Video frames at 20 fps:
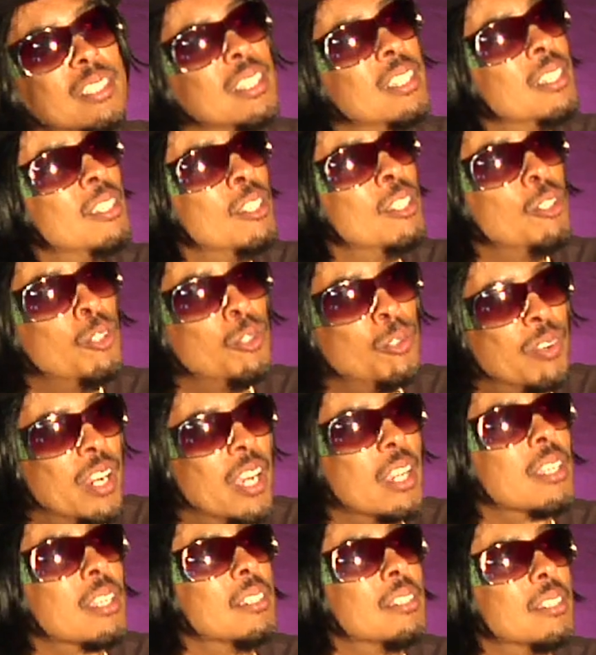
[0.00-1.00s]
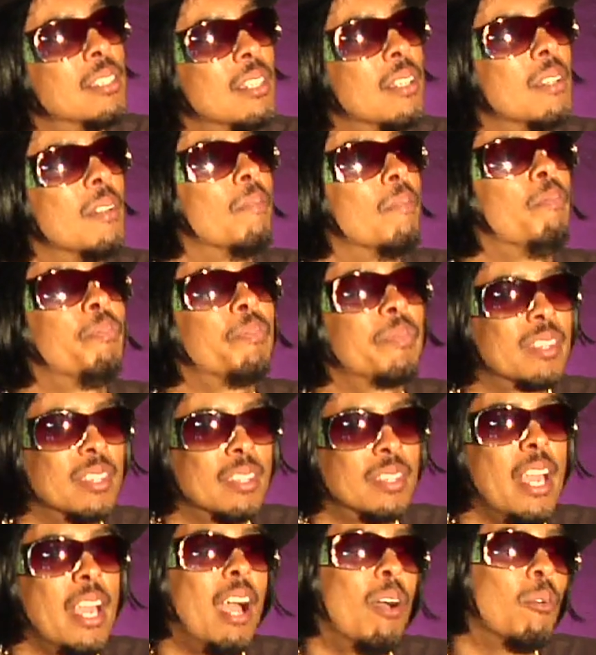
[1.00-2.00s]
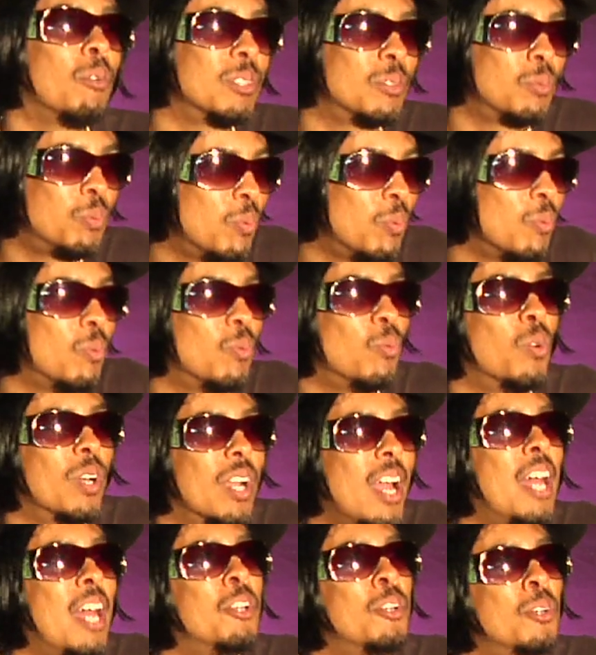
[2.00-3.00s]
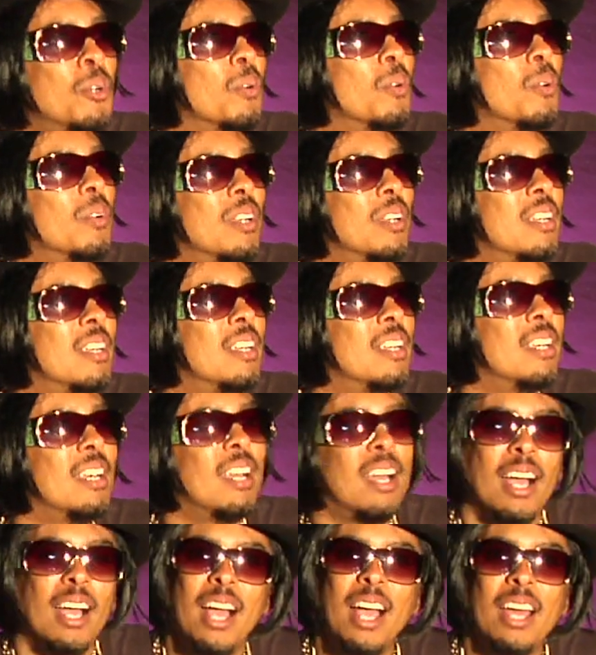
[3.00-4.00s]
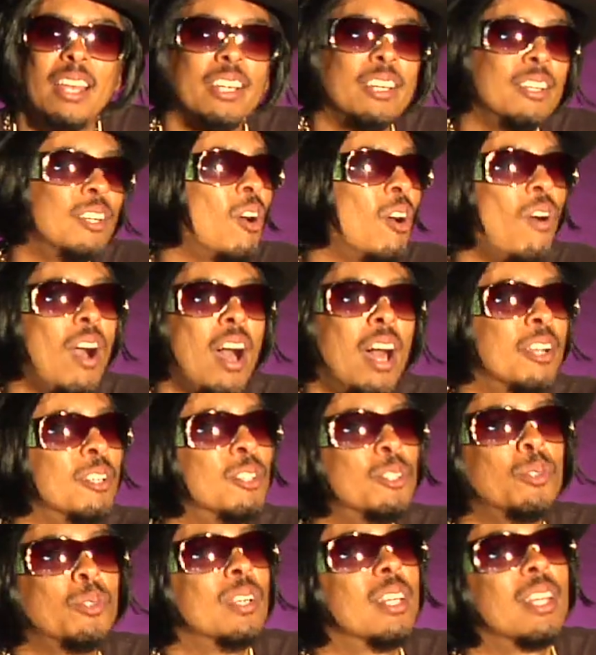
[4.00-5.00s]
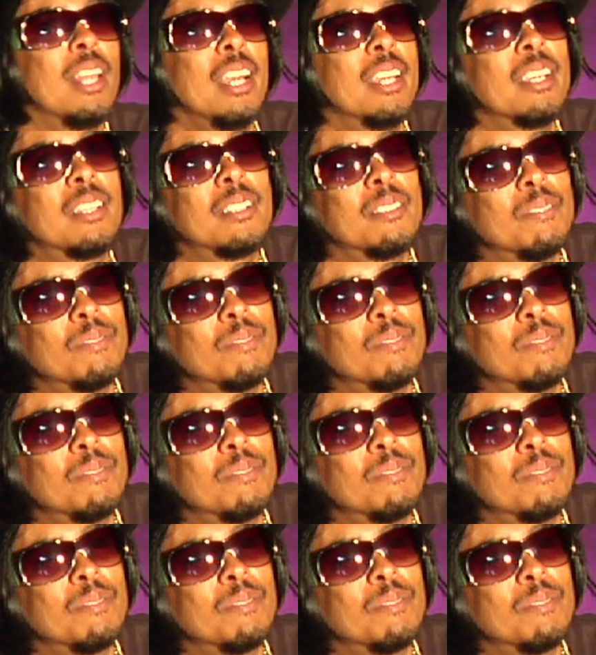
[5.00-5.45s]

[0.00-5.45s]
in the new records. That was what I knew. I didn't know how to do it like